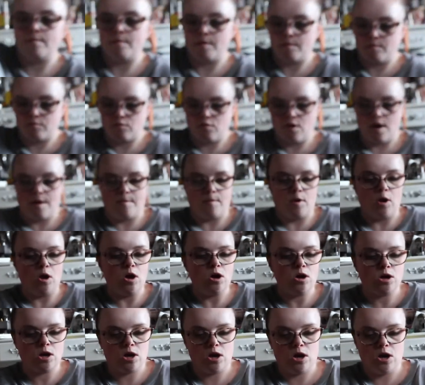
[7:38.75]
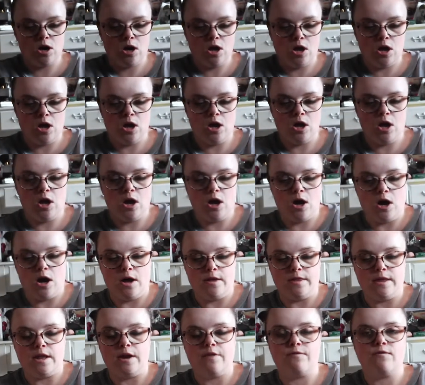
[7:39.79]
Primark. And
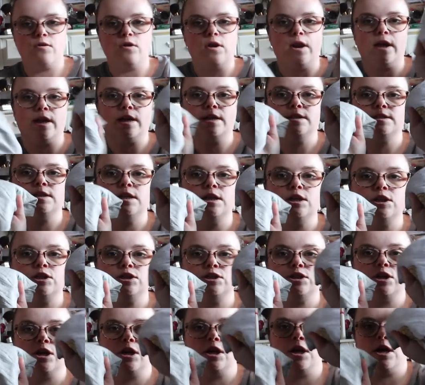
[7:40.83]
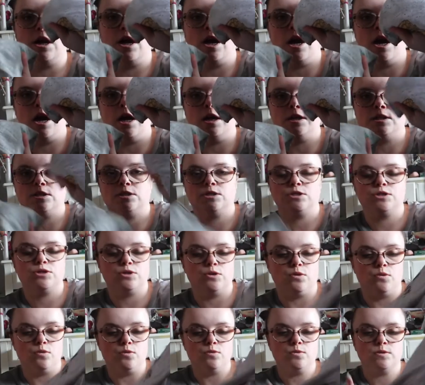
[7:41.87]
then I've got like a t-shirt and
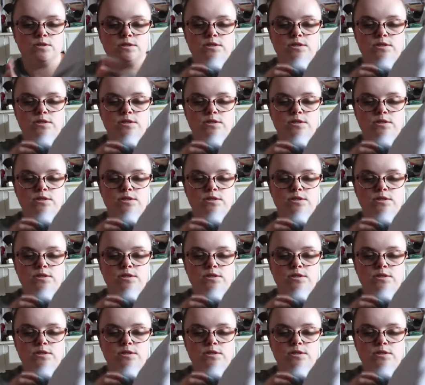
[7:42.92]
shorts.